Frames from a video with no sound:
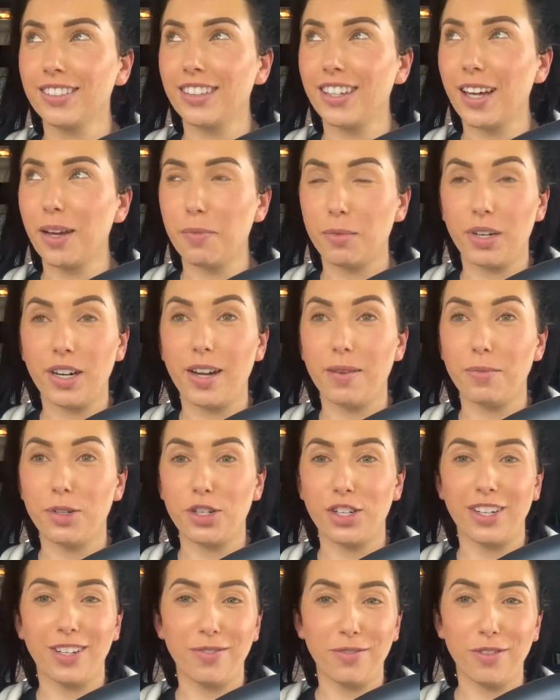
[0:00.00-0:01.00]
MRI
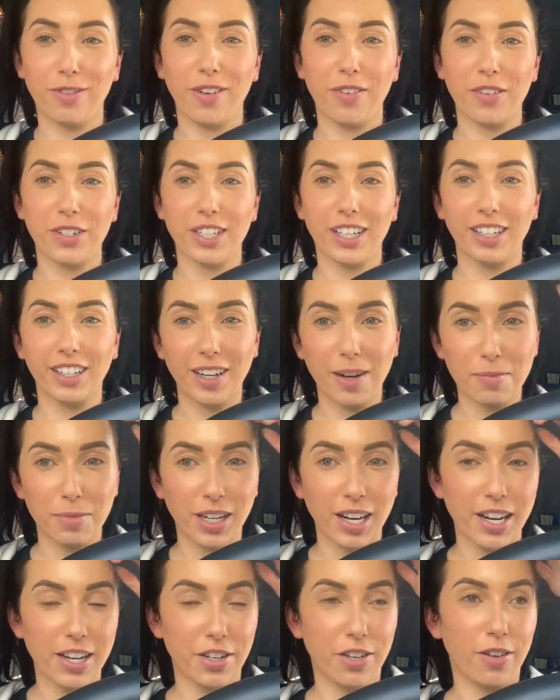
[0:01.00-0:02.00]
machine. If you've ever done an
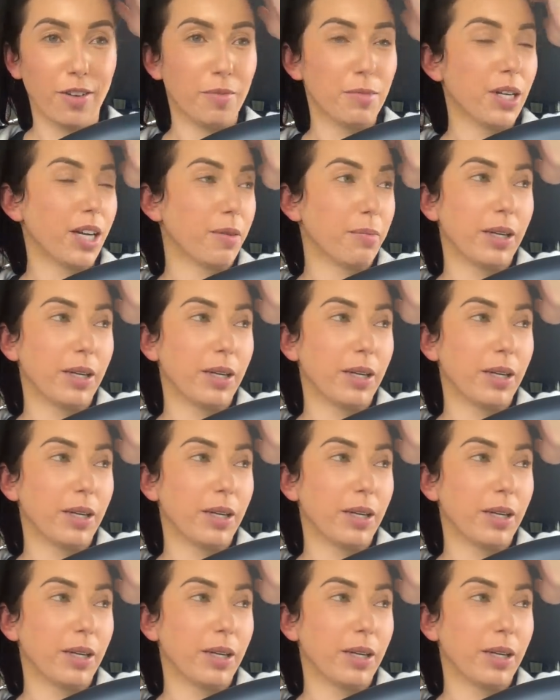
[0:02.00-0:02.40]
MRI, you know what I'm talking